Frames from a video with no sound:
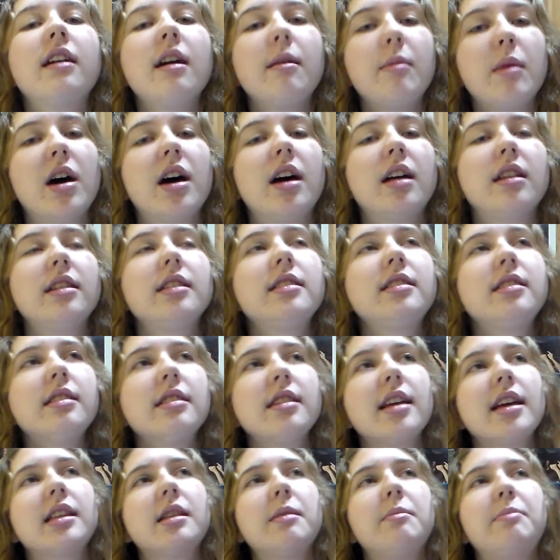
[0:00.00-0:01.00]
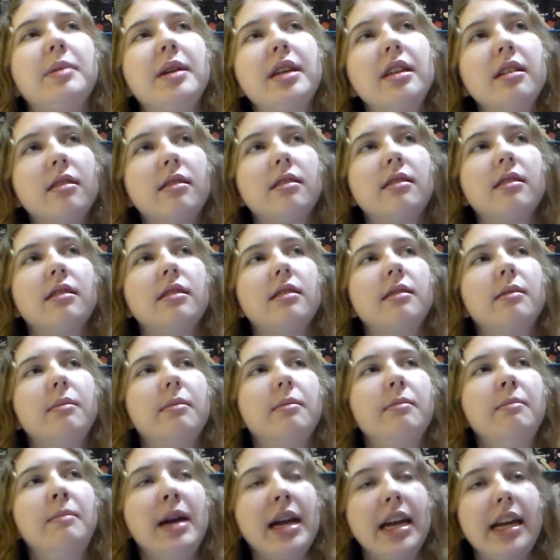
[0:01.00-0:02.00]
Come on, this is like the
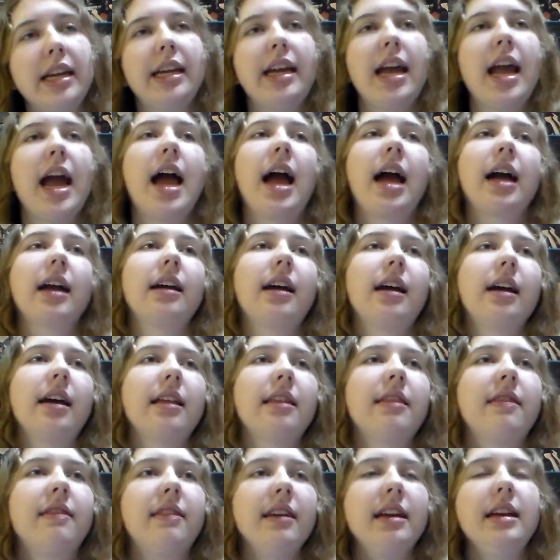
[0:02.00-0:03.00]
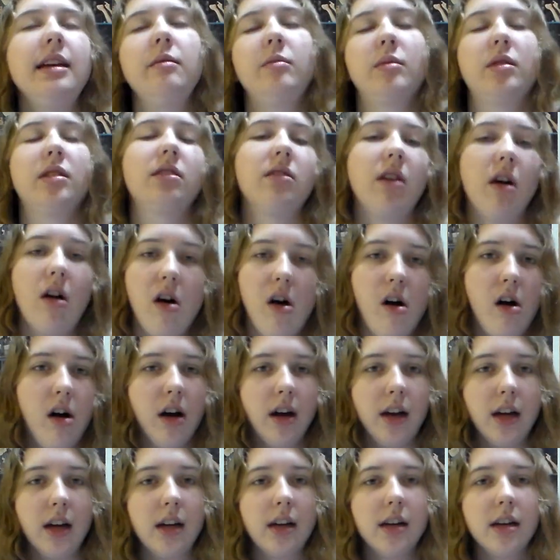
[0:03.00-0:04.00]
Beatlemaniac theme
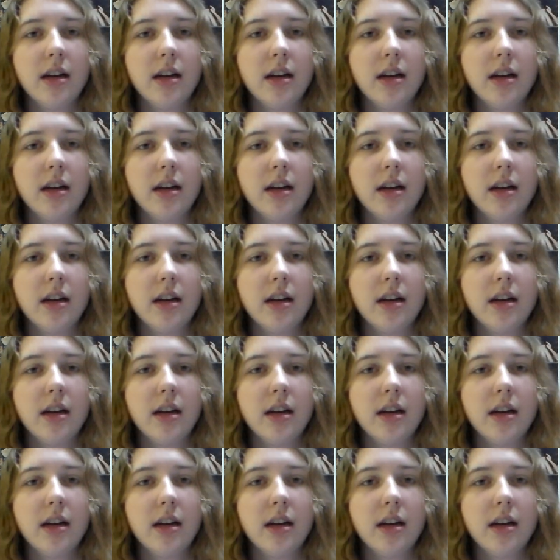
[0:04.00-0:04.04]
song.